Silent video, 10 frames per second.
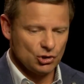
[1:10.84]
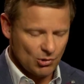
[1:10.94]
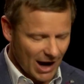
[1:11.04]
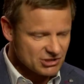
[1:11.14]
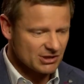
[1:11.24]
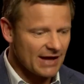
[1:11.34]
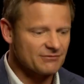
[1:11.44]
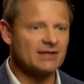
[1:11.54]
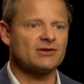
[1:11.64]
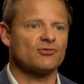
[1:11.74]
you actually have
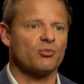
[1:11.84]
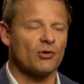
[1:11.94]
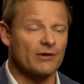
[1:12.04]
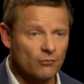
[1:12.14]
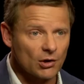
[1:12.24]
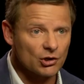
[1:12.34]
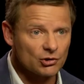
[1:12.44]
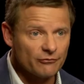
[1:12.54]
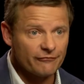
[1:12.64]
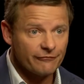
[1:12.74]
to get to the point of where
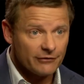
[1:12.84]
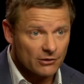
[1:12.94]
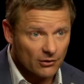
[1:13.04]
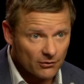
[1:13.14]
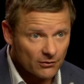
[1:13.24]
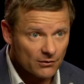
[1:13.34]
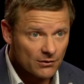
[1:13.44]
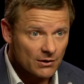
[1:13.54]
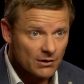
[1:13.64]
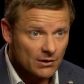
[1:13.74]
you feel
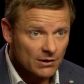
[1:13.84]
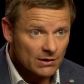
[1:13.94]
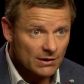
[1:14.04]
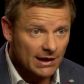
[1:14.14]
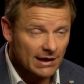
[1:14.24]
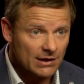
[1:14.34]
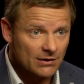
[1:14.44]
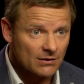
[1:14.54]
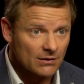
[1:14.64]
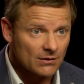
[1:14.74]
like
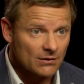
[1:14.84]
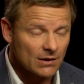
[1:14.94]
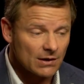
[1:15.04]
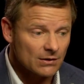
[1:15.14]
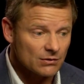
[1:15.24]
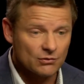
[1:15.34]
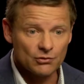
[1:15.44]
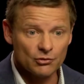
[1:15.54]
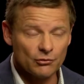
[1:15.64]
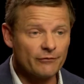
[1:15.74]

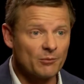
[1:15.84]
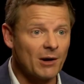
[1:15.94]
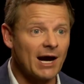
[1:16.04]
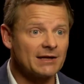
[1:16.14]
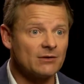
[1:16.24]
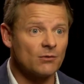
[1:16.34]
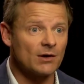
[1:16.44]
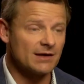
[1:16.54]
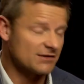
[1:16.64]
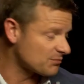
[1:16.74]
you've embodied
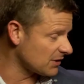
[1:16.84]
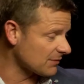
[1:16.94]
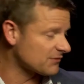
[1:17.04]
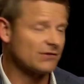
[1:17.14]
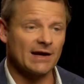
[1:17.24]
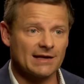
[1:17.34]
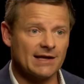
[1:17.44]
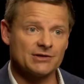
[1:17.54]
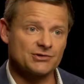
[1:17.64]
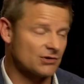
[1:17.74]
one it's become second
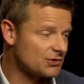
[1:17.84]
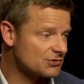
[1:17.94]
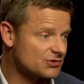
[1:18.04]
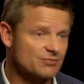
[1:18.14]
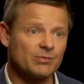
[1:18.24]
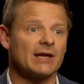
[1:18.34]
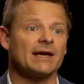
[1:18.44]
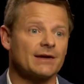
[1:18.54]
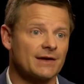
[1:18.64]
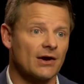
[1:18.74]
nature and you're just
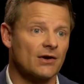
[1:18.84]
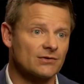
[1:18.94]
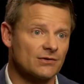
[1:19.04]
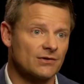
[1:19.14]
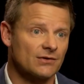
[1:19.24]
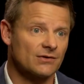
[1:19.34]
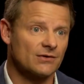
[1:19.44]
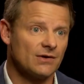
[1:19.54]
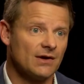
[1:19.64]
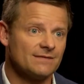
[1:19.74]
playing a character
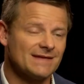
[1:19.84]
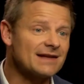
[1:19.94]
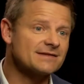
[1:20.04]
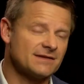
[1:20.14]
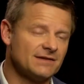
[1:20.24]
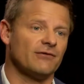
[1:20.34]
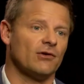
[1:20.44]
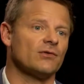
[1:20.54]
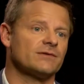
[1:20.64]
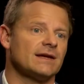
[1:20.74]
that's the
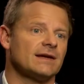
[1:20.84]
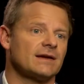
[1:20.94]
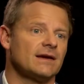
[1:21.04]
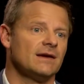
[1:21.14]
difficult thing.